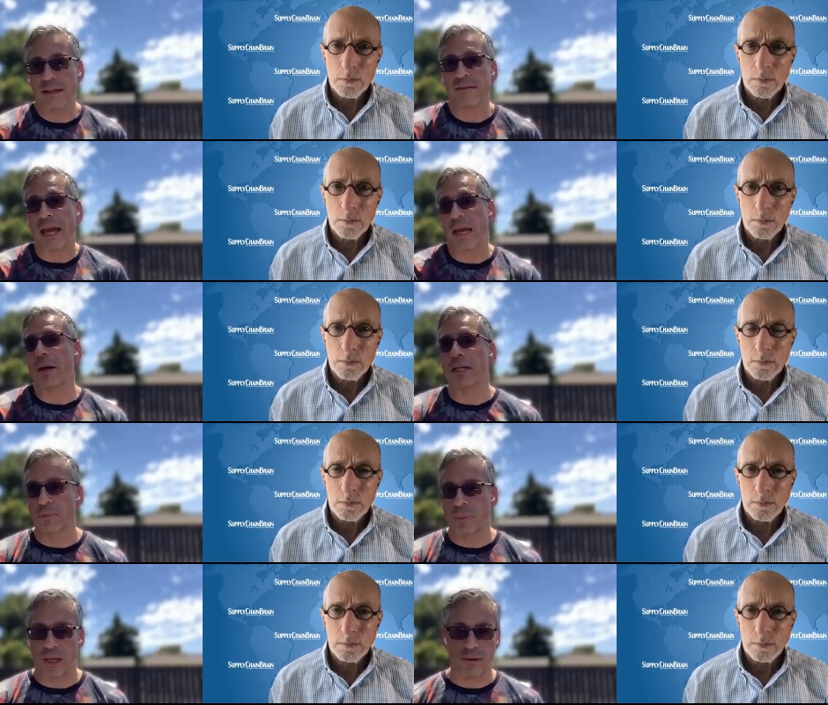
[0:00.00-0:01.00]
Speaker 1: it is a
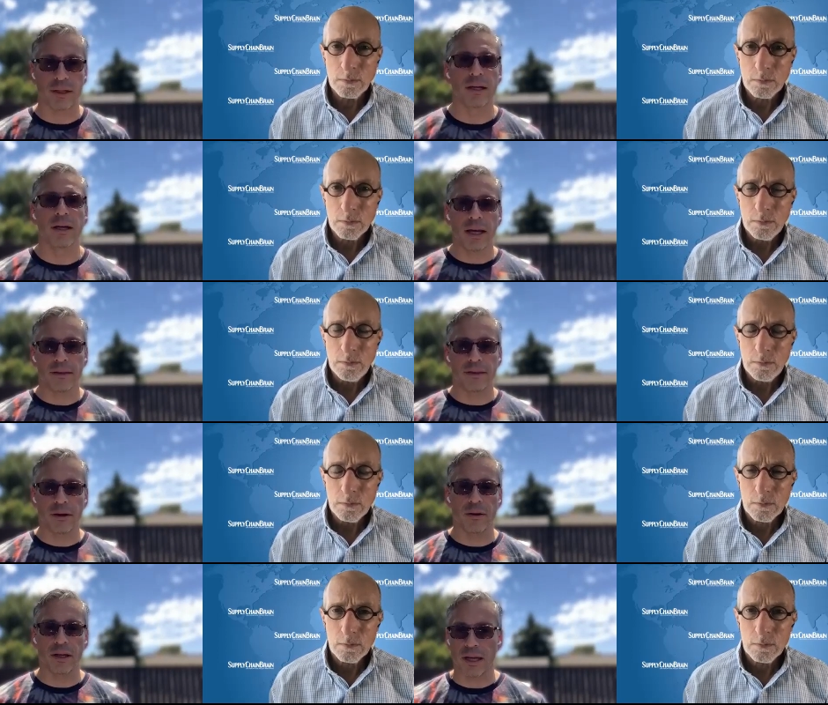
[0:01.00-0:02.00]
batch of beer, and in
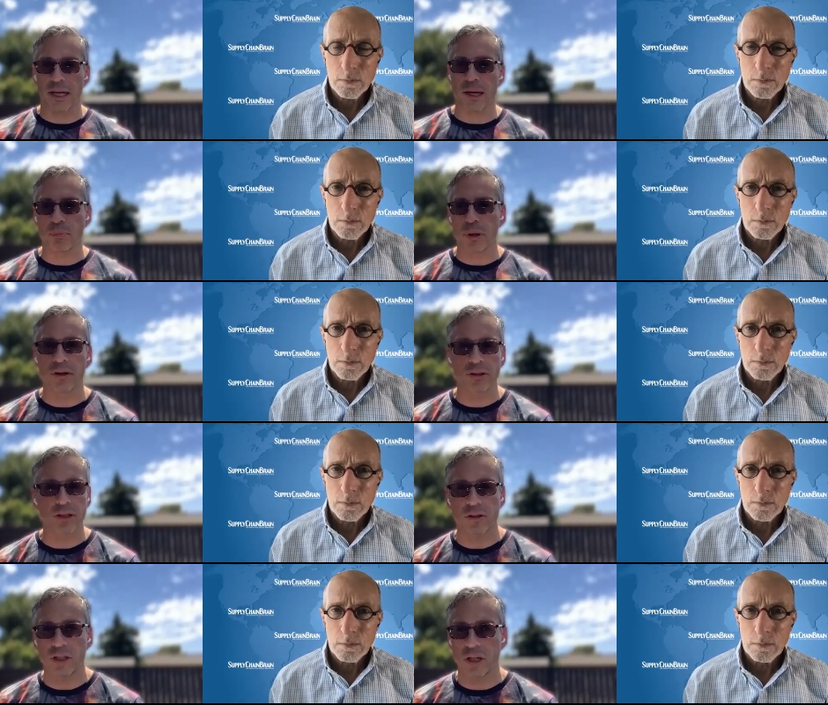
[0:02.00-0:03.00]
theory, like a beer
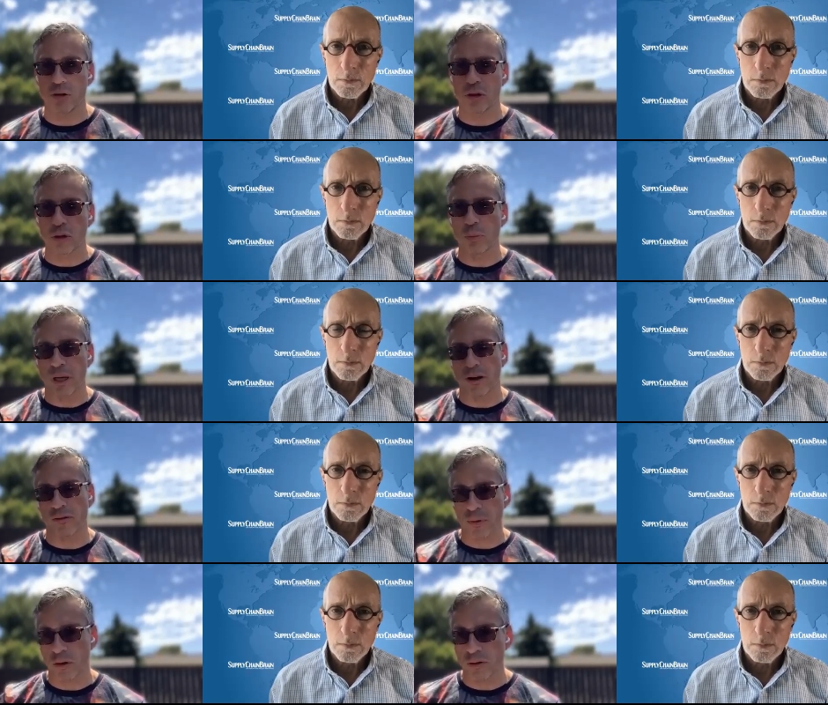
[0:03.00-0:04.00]
should you know your beer
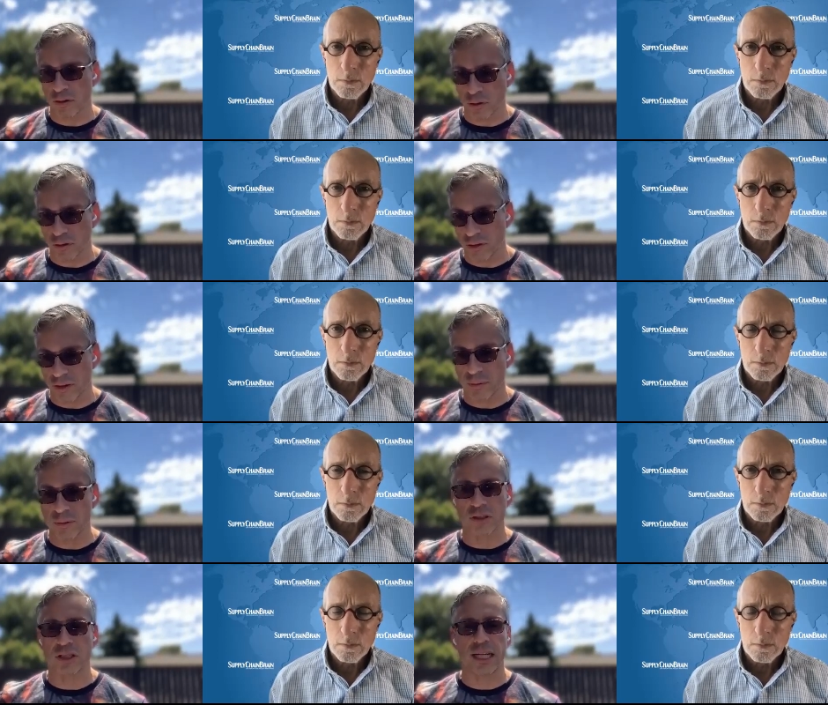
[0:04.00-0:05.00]
from your your
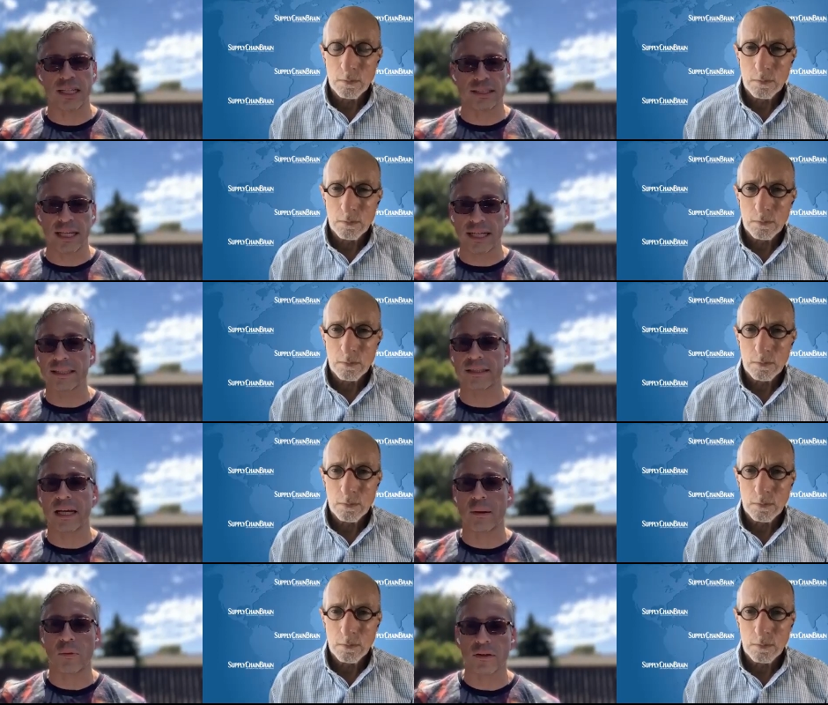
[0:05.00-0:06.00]
system should change, taste the
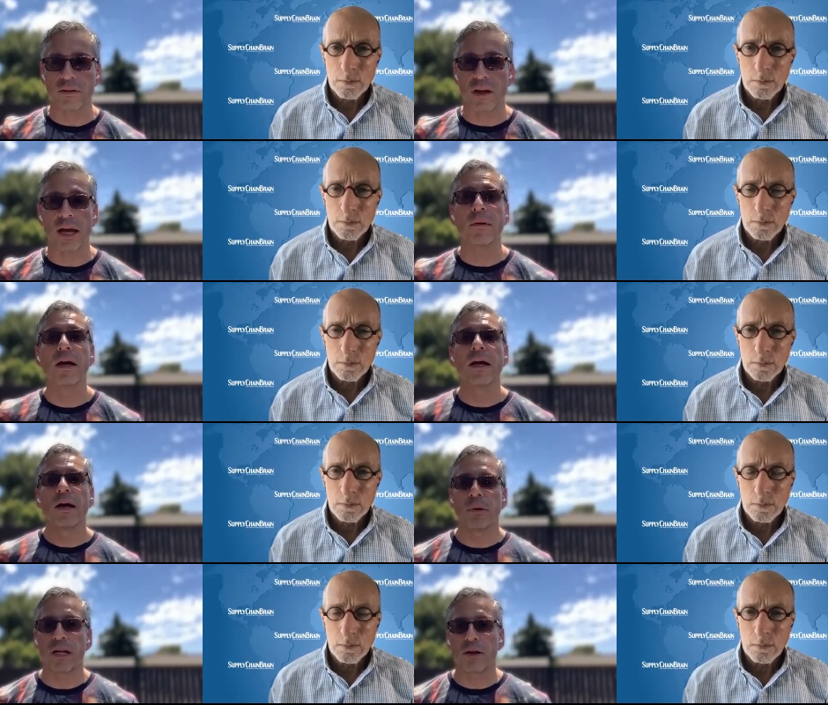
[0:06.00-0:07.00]
same all the time.
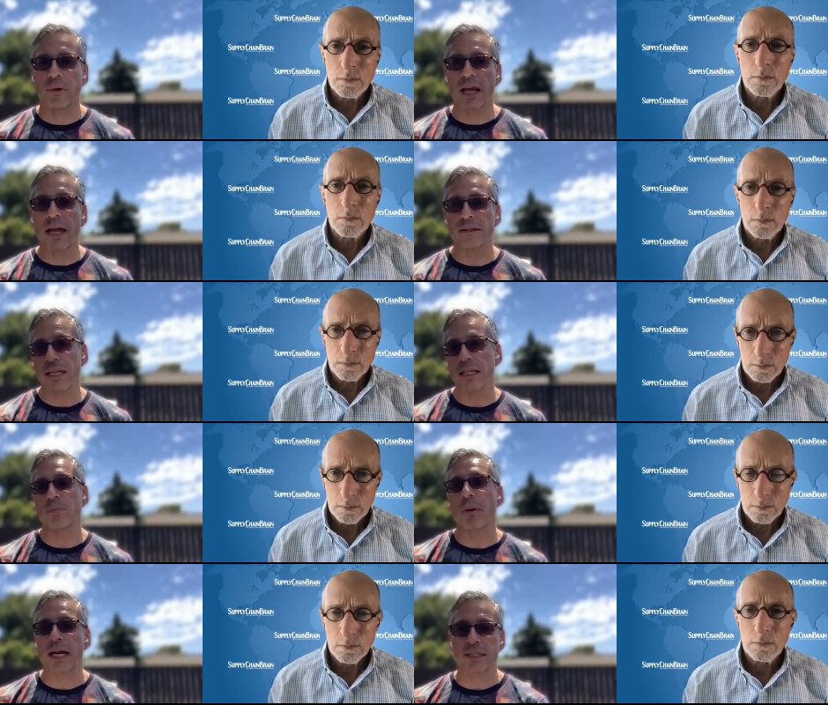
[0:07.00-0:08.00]
But in reality,
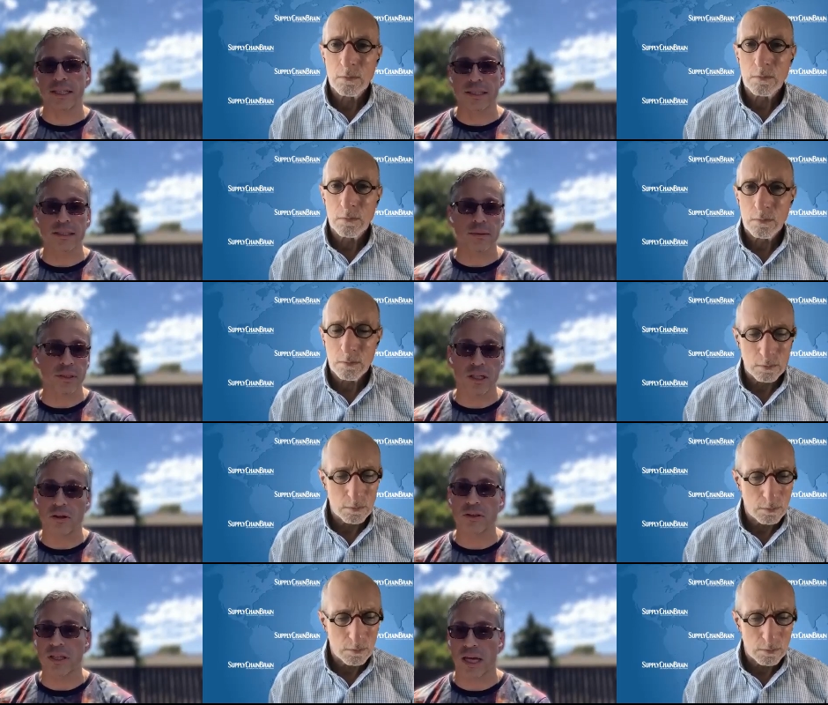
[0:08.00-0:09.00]
each batch is you
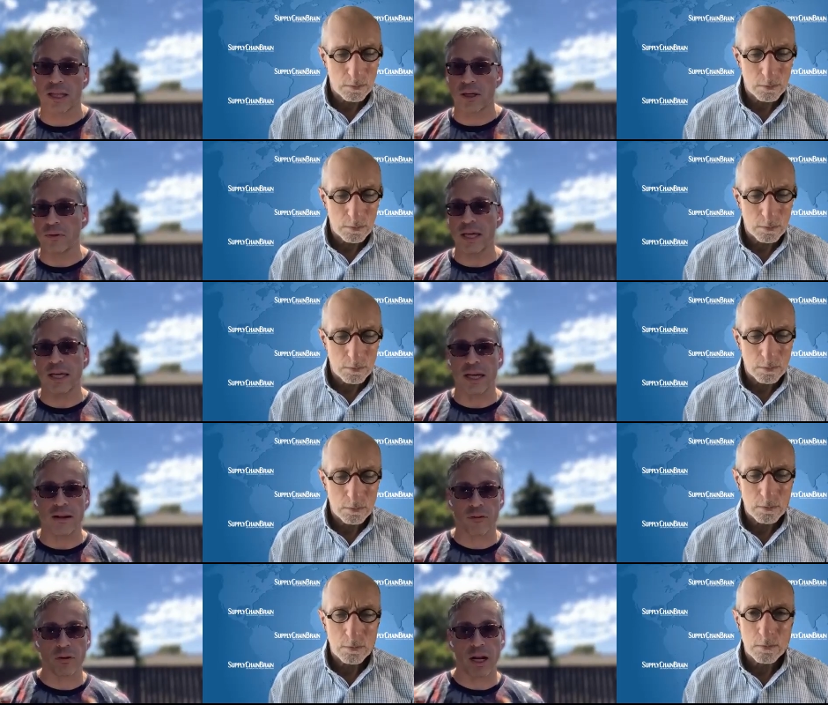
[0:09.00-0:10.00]
know slightly unique,
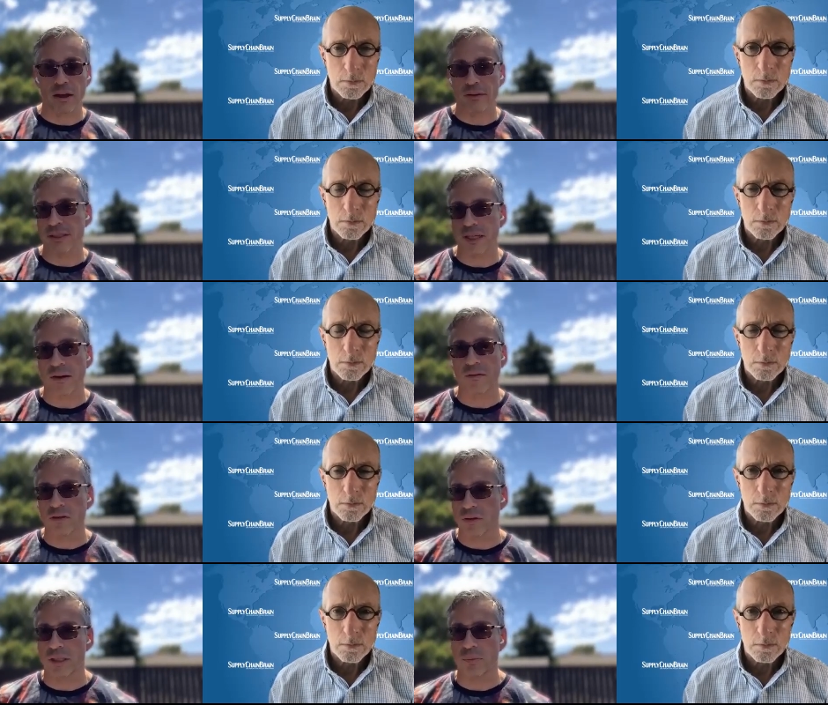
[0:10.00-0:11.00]
and for health and
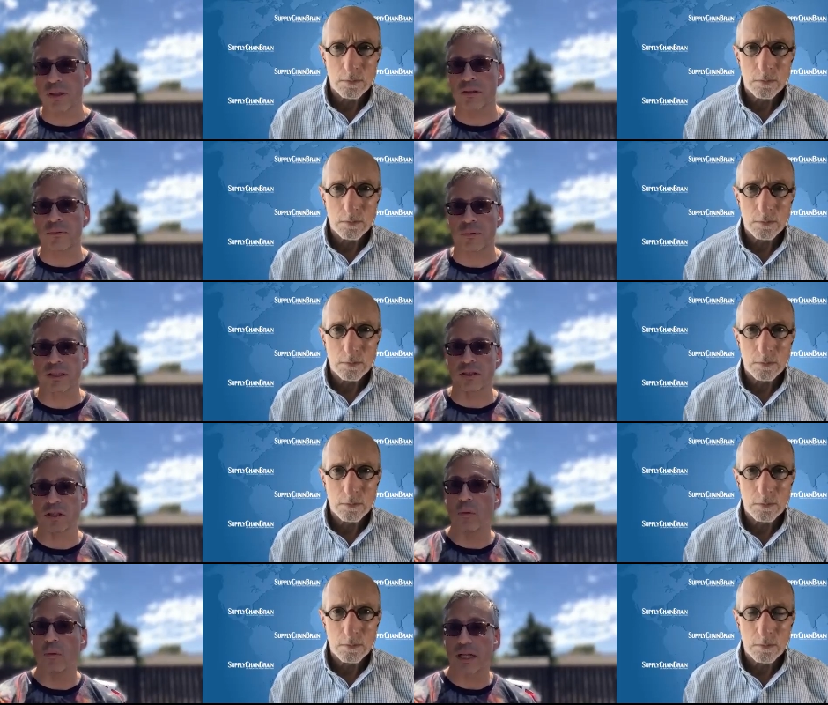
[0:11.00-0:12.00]
safety and traceability
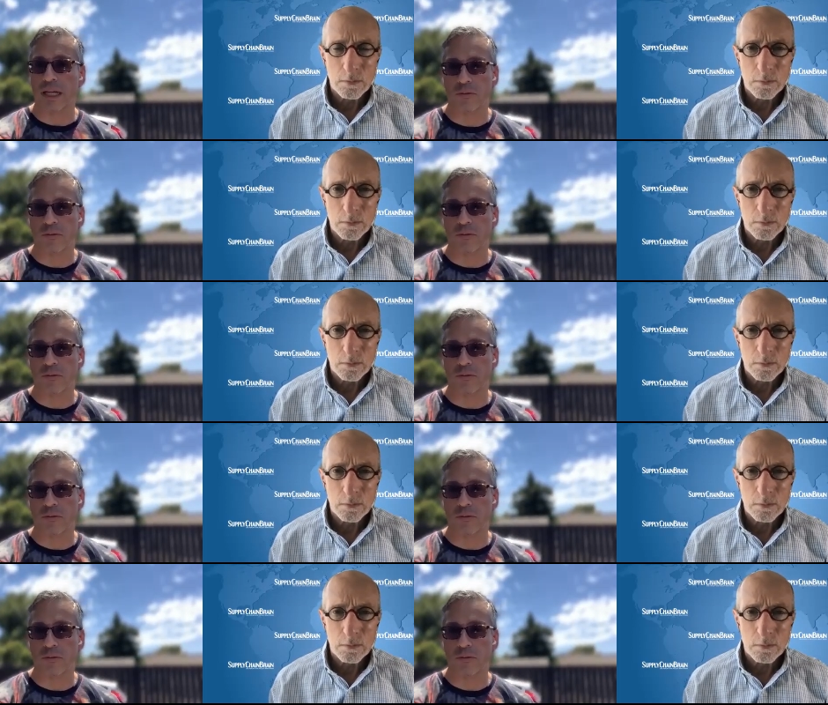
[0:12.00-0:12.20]
reasons, you want to